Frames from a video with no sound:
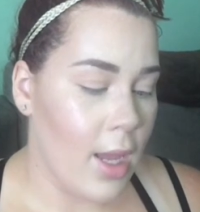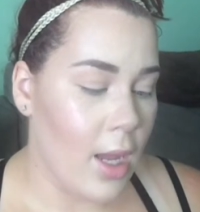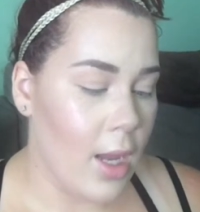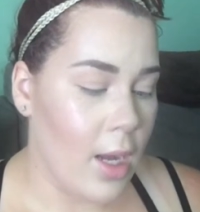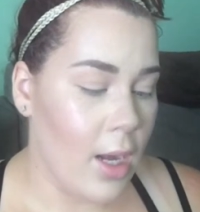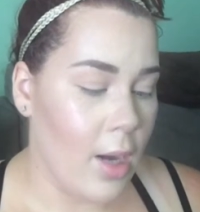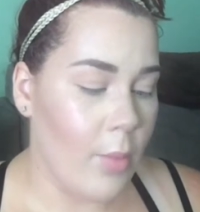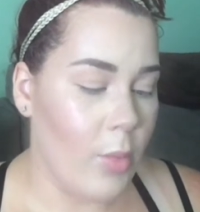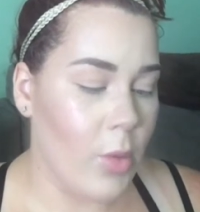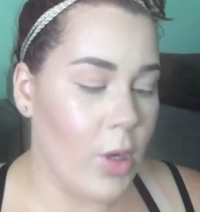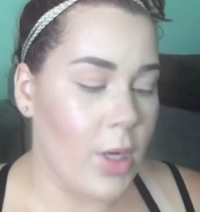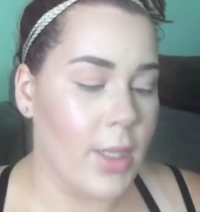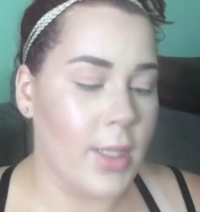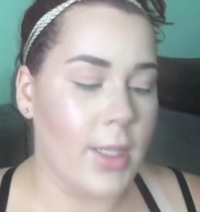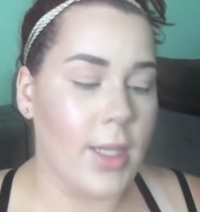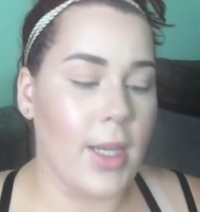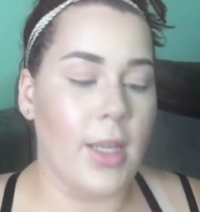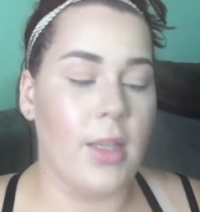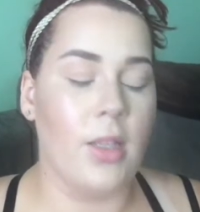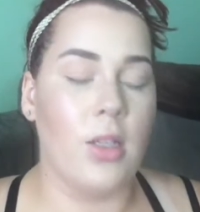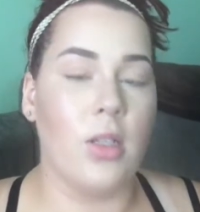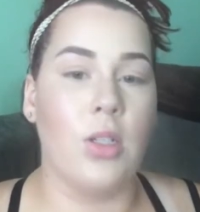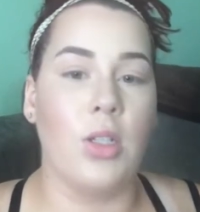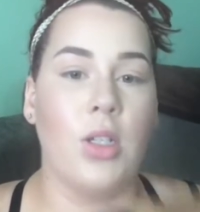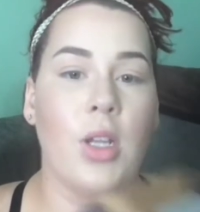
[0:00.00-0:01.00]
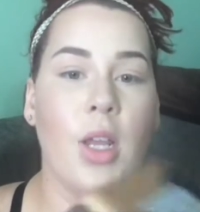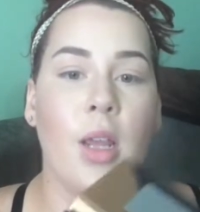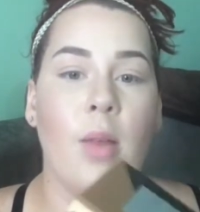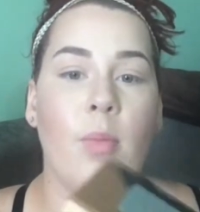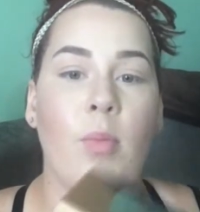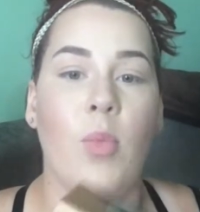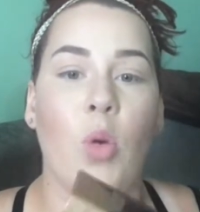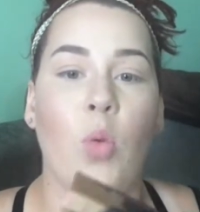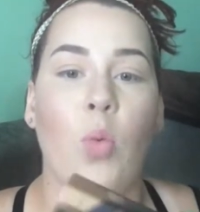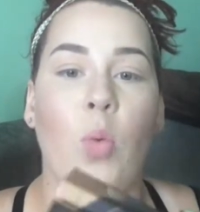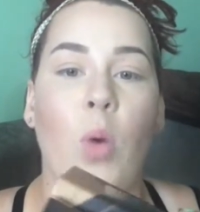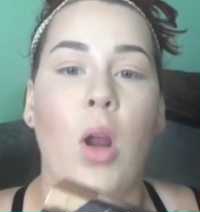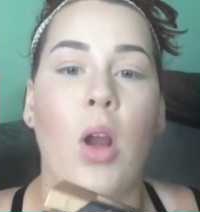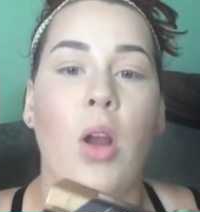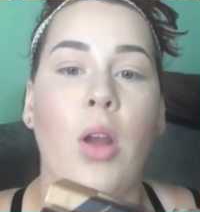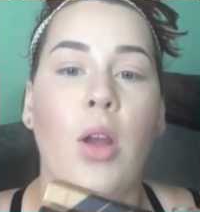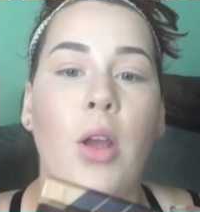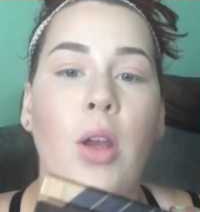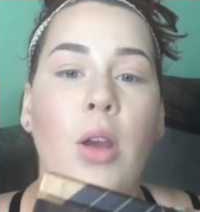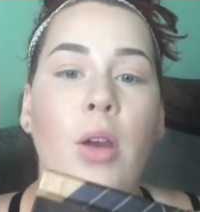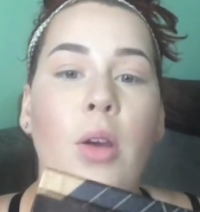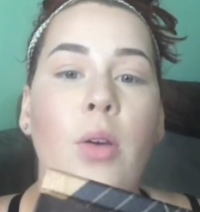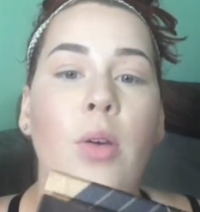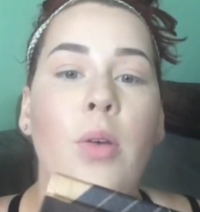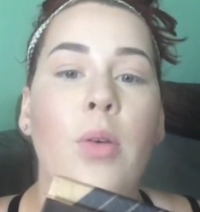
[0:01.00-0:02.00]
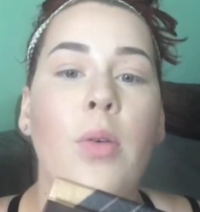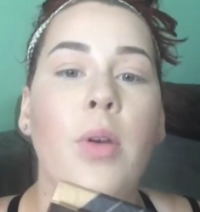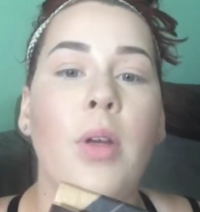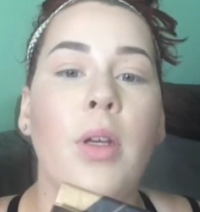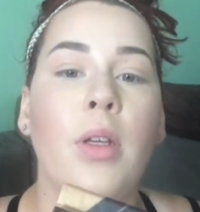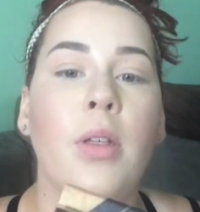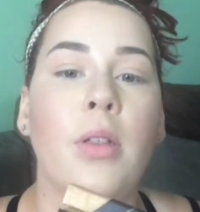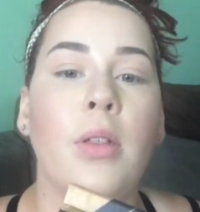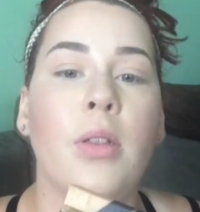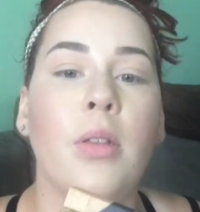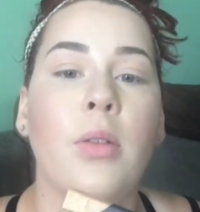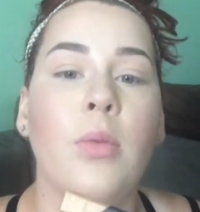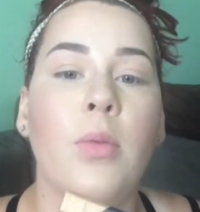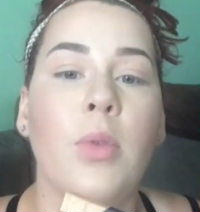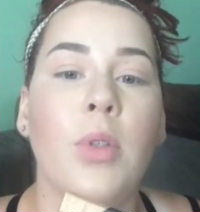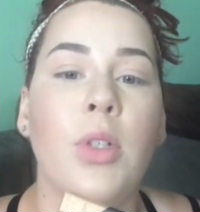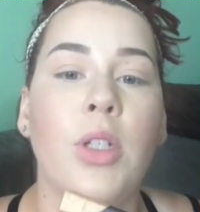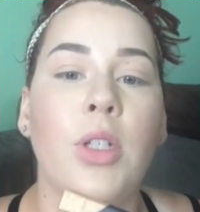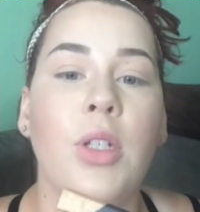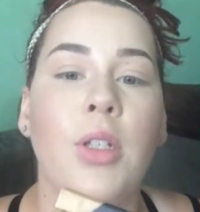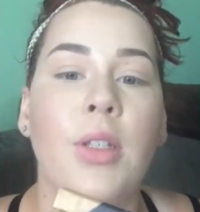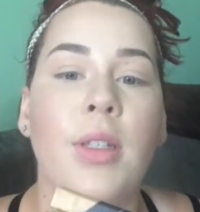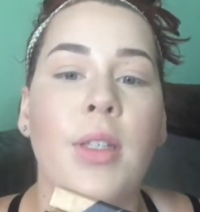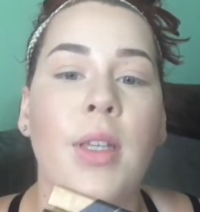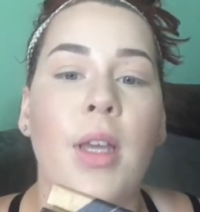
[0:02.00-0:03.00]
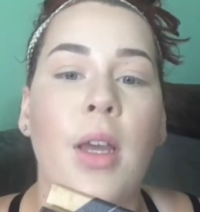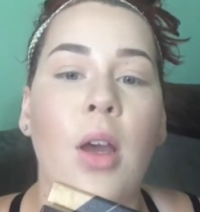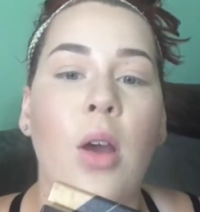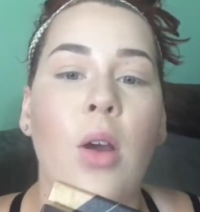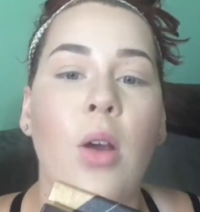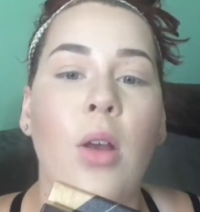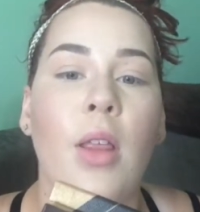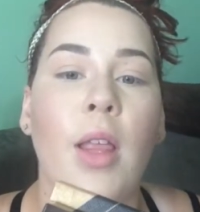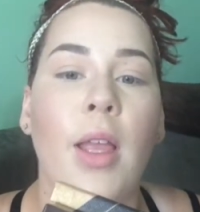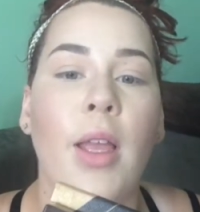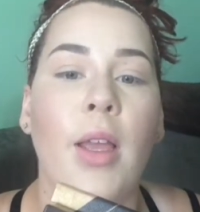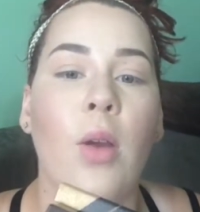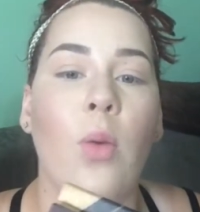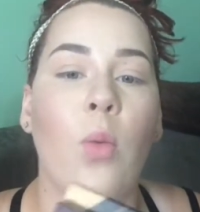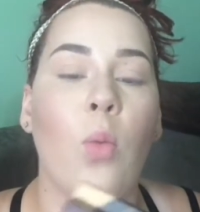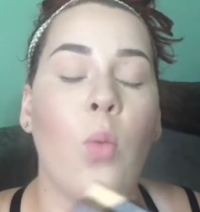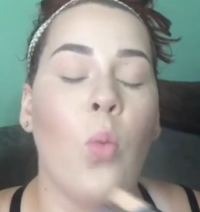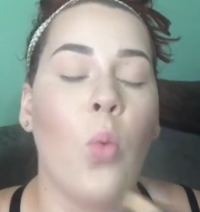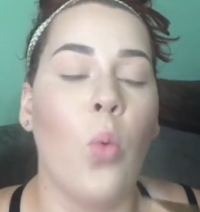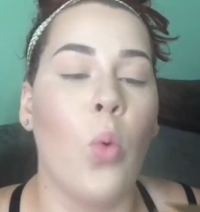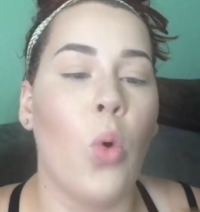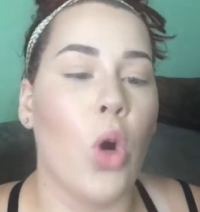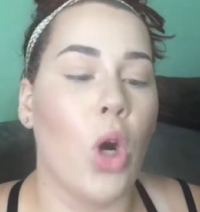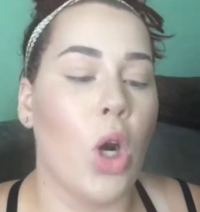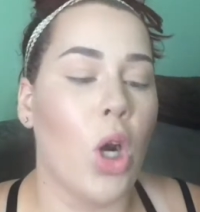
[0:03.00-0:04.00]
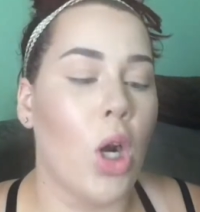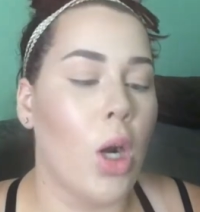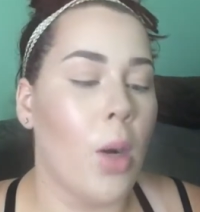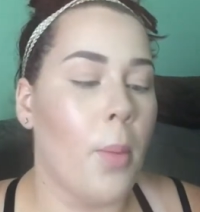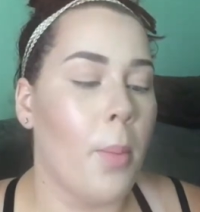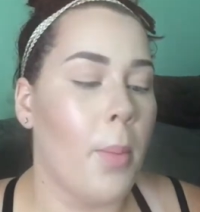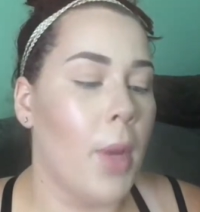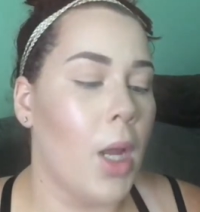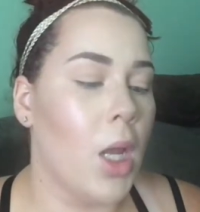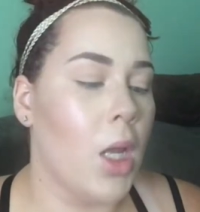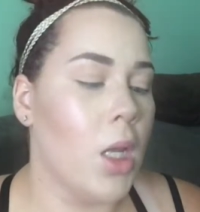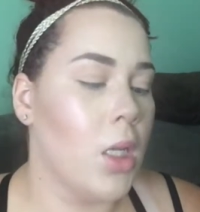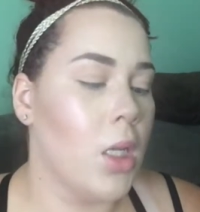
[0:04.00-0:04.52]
And I'm going to take the shade Morocco, which is like a warm